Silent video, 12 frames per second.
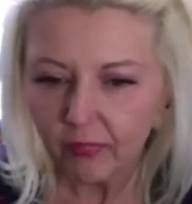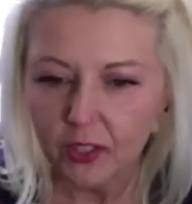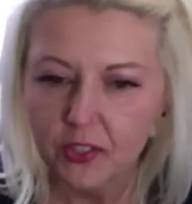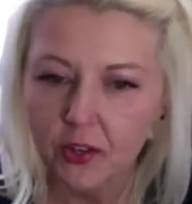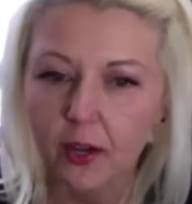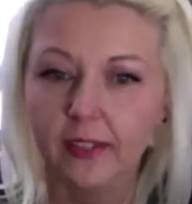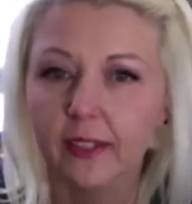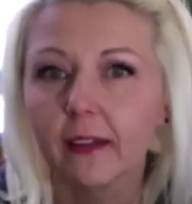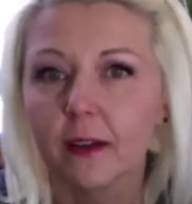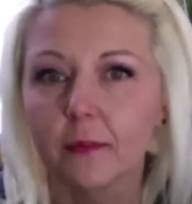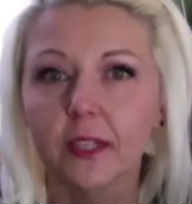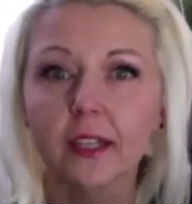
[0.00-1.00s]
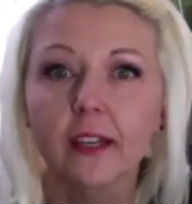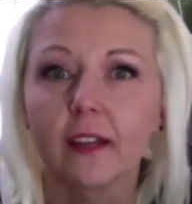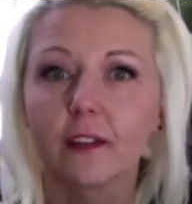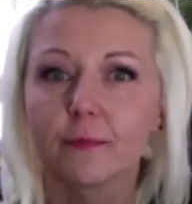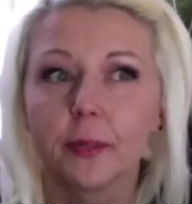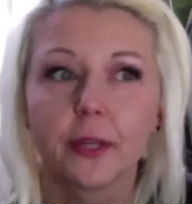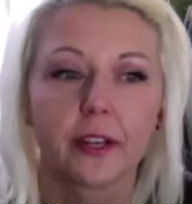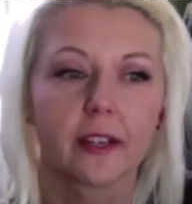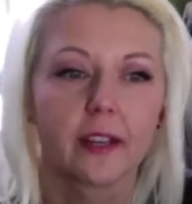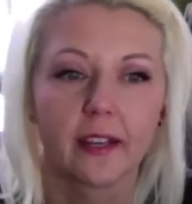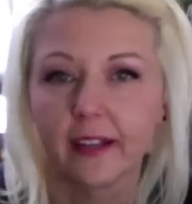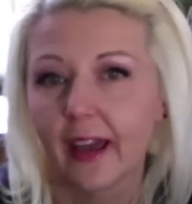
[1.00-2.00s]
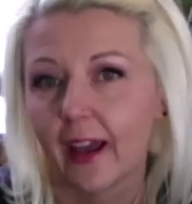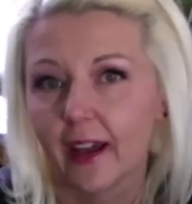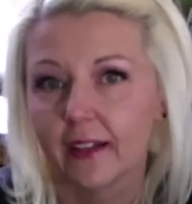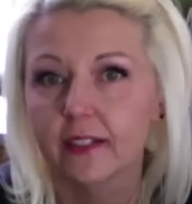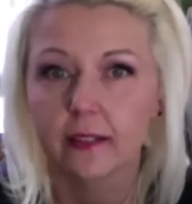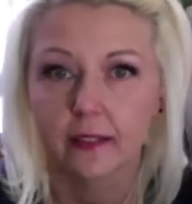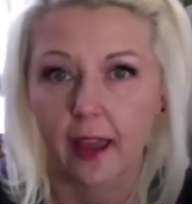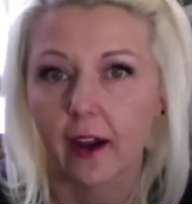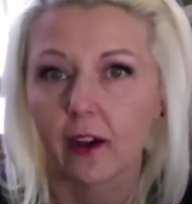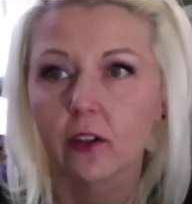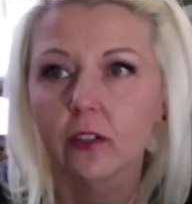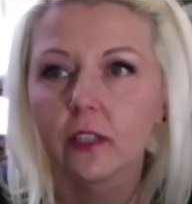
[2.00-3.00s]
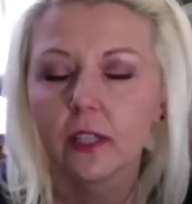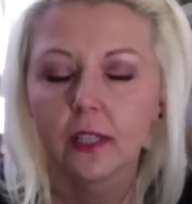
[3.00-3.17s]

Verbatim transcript: So I'm thinking of putting an ad there,